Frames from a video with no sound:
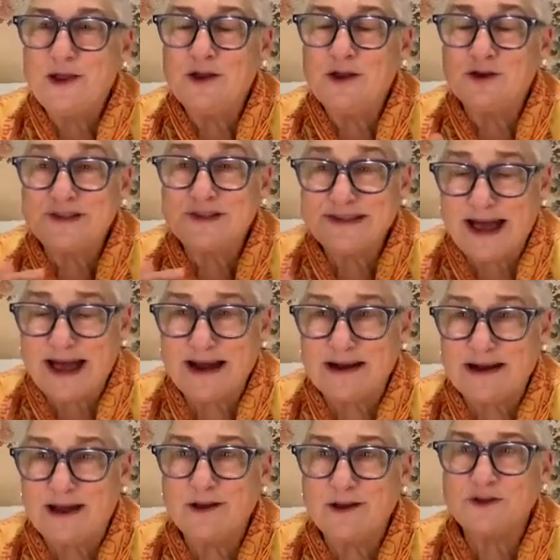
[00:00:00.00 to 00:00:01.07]
Your
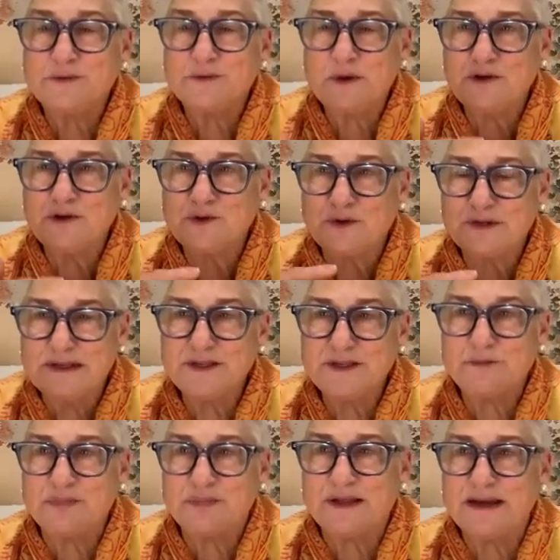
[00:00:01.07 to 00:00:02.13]
sadhana, your spiritual
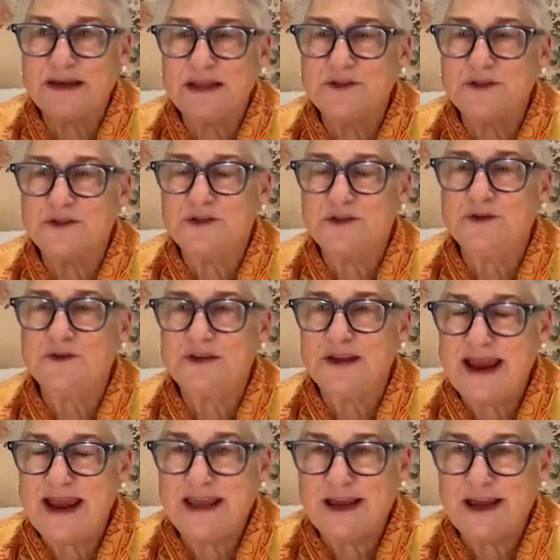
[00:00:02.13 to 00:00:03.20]
discipline, is to
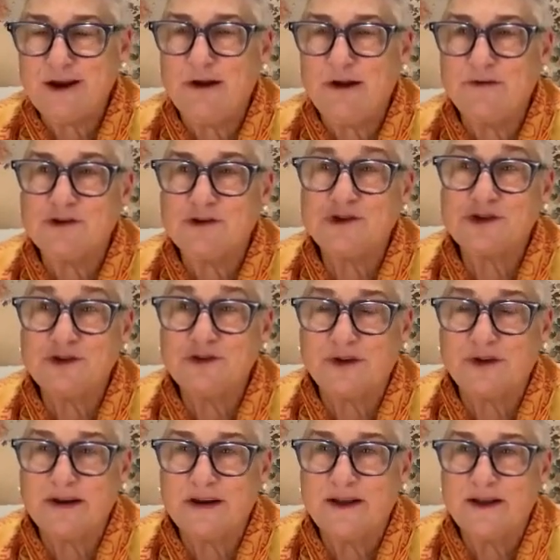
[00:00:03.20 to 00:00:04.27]
take care of your
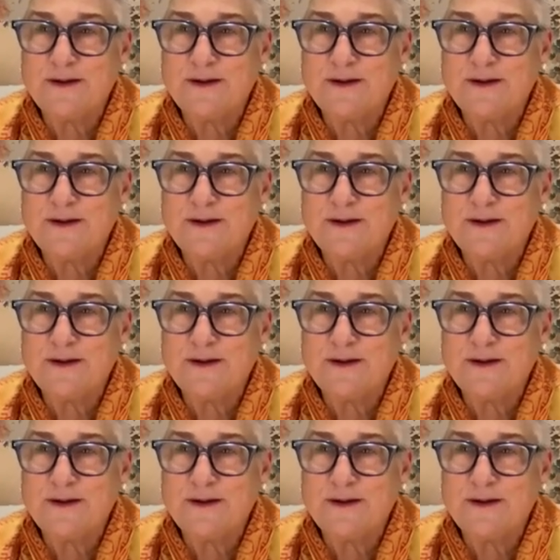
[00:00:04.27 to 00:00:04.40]
children